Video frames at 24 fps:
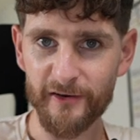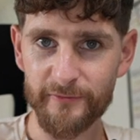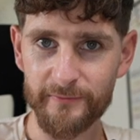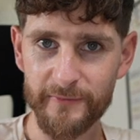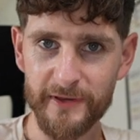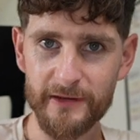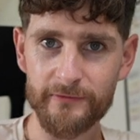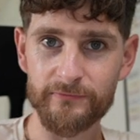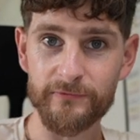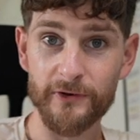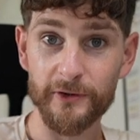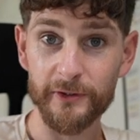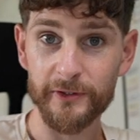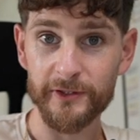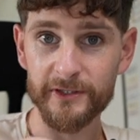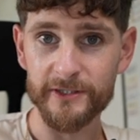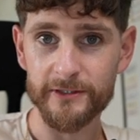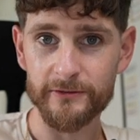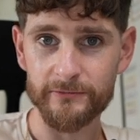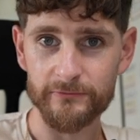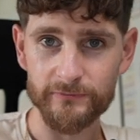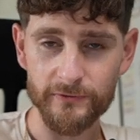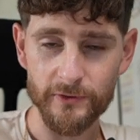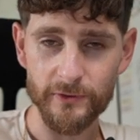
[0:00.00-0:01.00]
of me reading
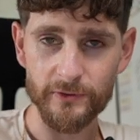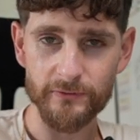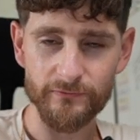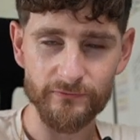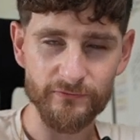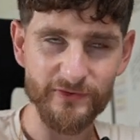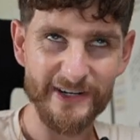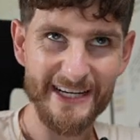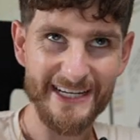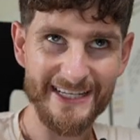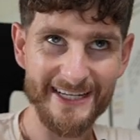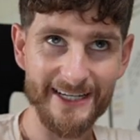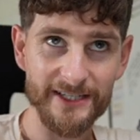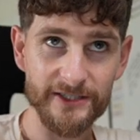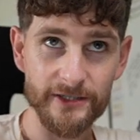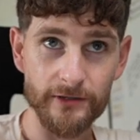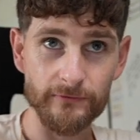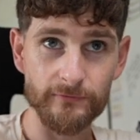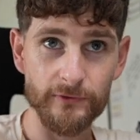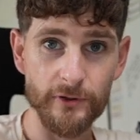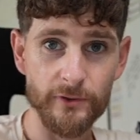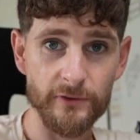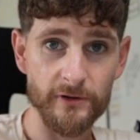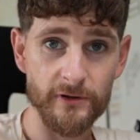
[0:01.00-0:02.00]
to
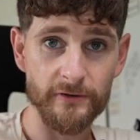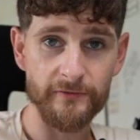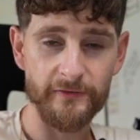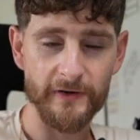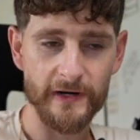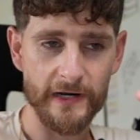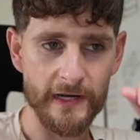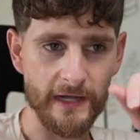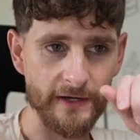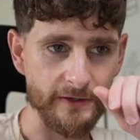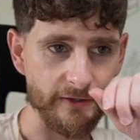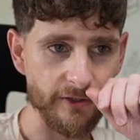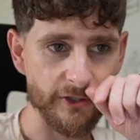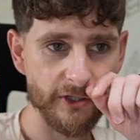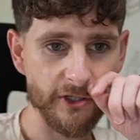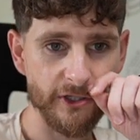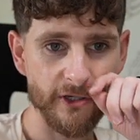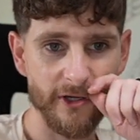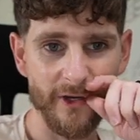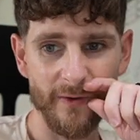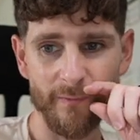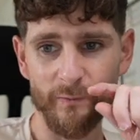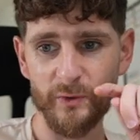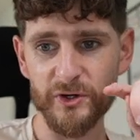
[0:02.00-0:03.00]
Ruger for
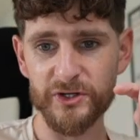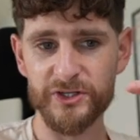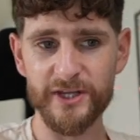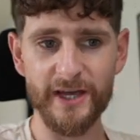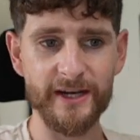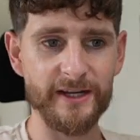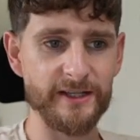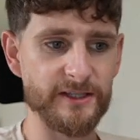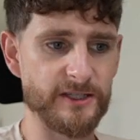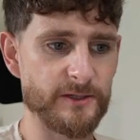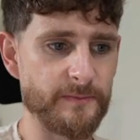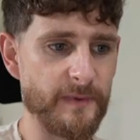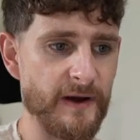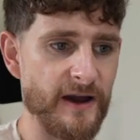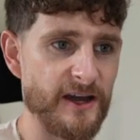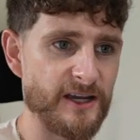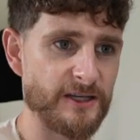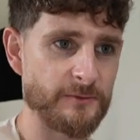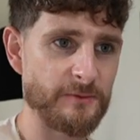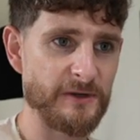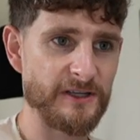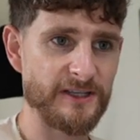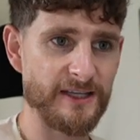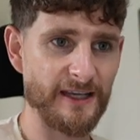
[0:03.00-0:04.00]
lunch, which then
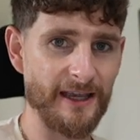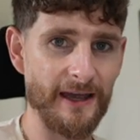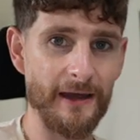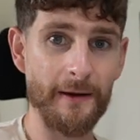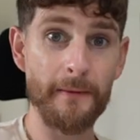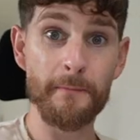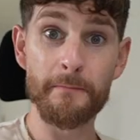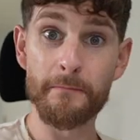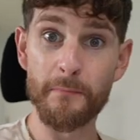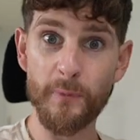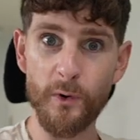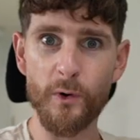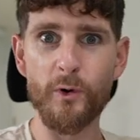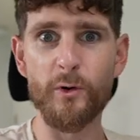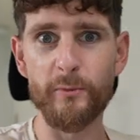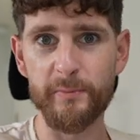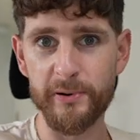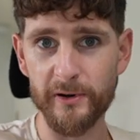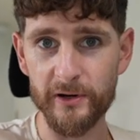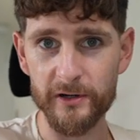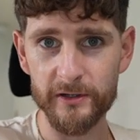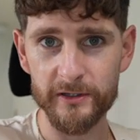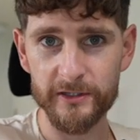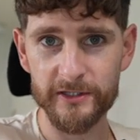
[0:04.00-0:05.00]
inspires me to get more
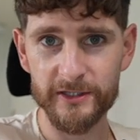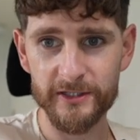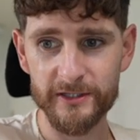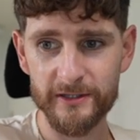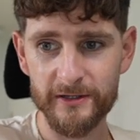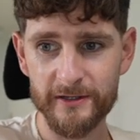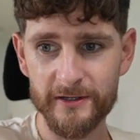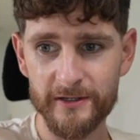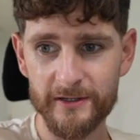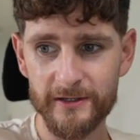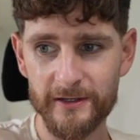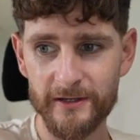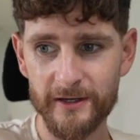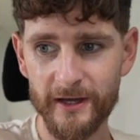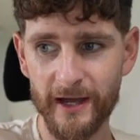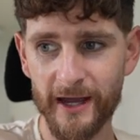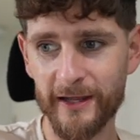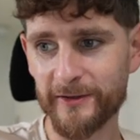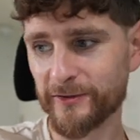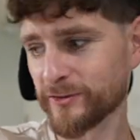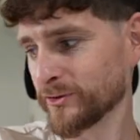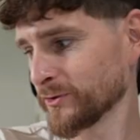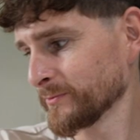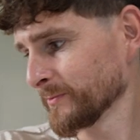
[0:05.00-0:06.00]
books
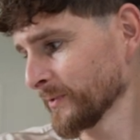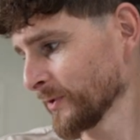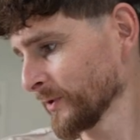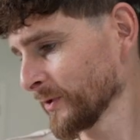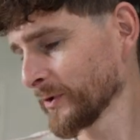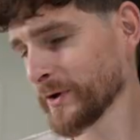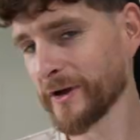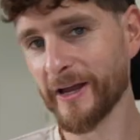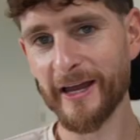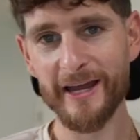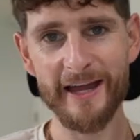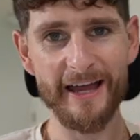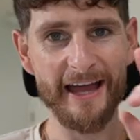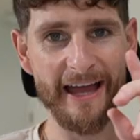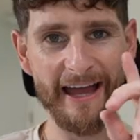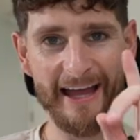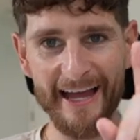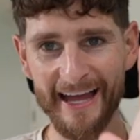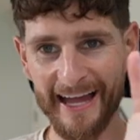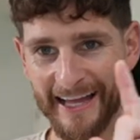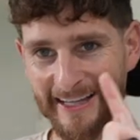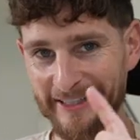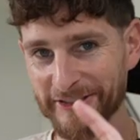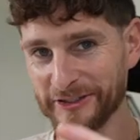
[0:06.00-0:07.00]
and do more.
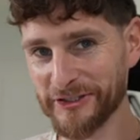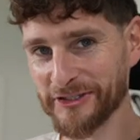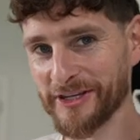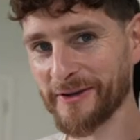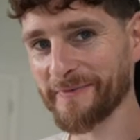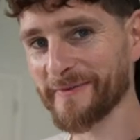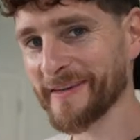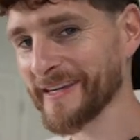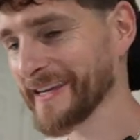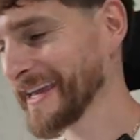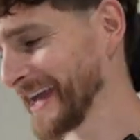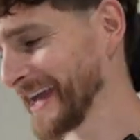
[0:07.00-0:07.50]
And something